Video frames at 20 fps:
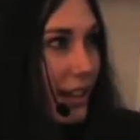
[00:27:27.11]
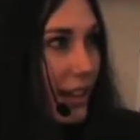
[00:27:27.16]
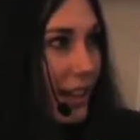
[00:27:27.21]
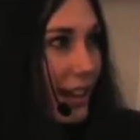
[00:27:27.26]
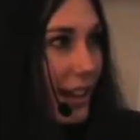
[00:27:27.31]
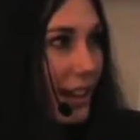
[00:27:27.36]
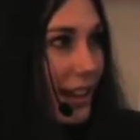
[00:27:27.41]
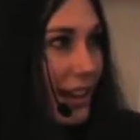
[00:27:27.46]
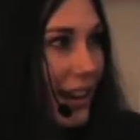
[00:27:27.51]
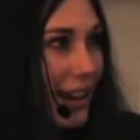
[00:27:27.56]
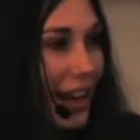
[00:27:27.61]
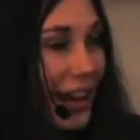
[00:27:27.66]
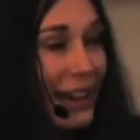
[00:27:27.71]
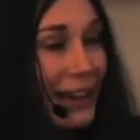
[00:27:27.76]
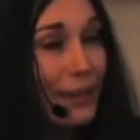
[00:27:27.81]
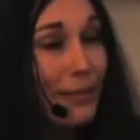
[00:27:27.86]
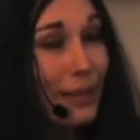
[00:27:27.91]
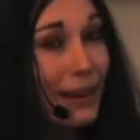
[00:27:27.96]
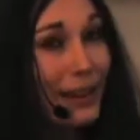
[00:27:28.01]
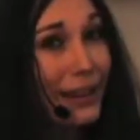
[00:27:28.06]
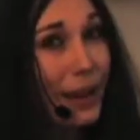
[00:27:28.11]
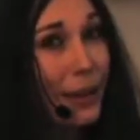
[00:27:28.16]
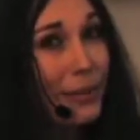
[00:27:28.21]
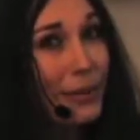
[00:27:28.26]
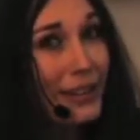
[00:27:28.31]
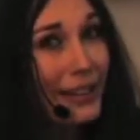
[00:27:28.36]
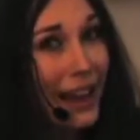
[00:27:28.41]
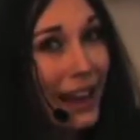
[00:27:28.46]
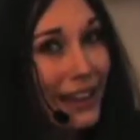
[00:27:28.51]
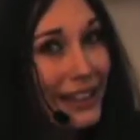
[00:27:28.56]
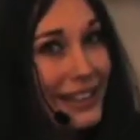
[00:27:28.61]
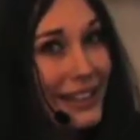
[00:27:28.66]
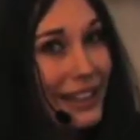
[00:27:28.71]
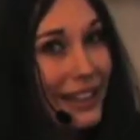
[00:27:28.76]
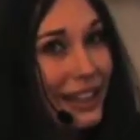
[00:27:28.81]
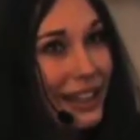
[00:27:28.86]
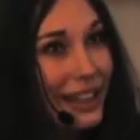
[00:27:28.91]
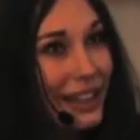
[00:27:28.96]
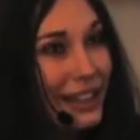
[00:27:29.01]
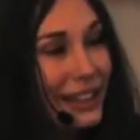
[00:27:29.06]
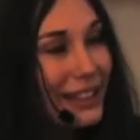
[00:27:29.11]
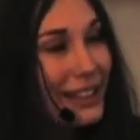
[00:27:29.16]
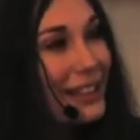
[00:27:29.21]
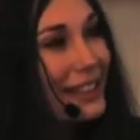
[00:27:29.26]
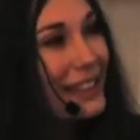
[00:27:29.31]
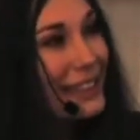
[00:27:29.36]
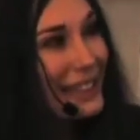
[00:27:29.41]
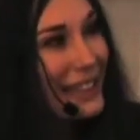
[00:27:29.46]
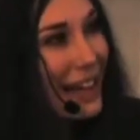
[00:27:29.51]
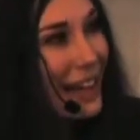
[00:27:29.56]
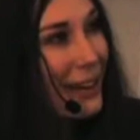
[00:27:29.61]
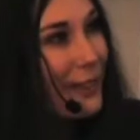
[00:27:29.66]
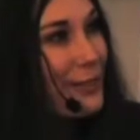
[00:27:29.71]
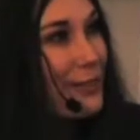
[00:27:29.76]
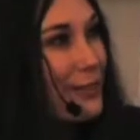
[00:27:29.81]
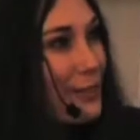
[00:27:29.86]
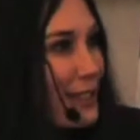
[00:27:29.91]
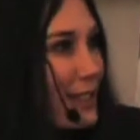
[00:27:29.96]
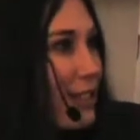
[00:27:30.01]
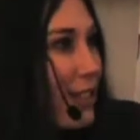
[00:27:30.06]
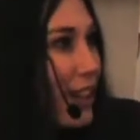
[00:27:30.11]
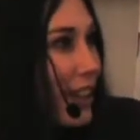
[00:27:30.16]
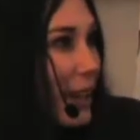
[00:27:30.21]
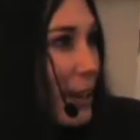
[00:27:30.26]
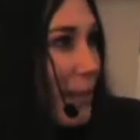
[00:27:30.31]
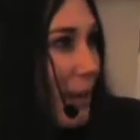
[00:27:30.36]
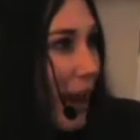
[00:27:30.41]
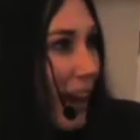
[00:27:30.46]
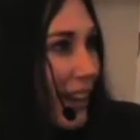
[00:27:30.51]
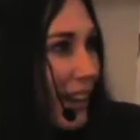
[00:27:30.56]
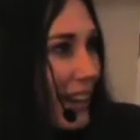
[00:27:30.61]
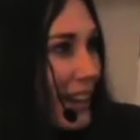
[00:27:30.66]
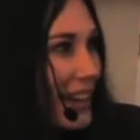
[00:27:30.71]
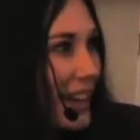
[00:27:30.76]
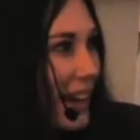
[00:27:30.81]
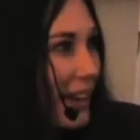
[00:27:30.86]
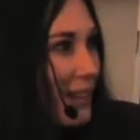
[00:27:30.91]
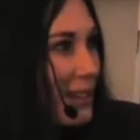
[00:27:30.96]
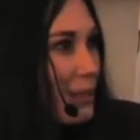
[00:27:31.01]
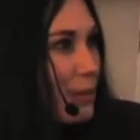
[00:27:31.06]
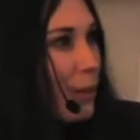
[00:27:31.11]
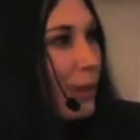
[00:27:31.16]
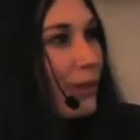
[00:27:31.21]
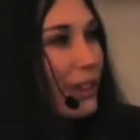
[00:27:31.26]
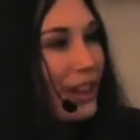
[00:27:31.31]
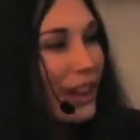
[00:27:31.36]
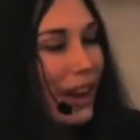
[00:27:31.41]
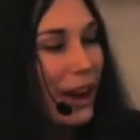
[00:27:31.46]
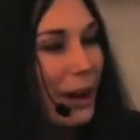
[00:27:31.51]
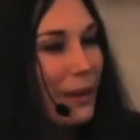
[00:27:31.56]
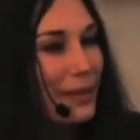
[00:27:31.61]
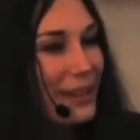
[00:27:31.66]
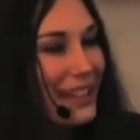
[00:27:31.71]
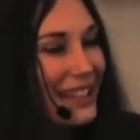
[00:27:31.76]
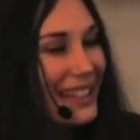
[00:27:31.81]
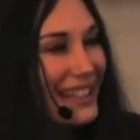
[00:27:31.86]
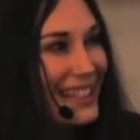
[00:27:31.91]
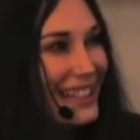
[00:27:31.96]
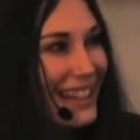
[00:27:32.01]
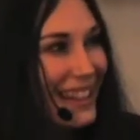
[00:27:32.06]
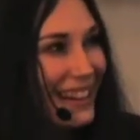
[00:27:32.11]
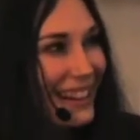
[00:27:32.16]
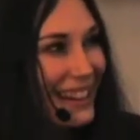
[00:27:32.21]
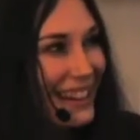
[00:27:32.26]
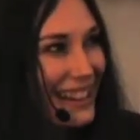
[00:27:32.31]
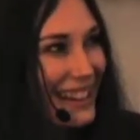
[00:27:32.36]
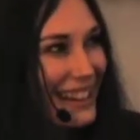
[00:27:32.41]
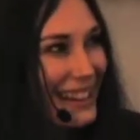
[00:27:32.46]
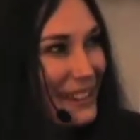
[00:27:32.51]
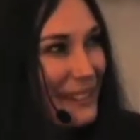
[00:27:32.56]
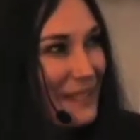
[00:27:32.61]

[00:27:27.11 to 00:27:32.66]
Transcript: And it might not be that scary. It's kind of, looking back on it now, it's more of a comedy scary.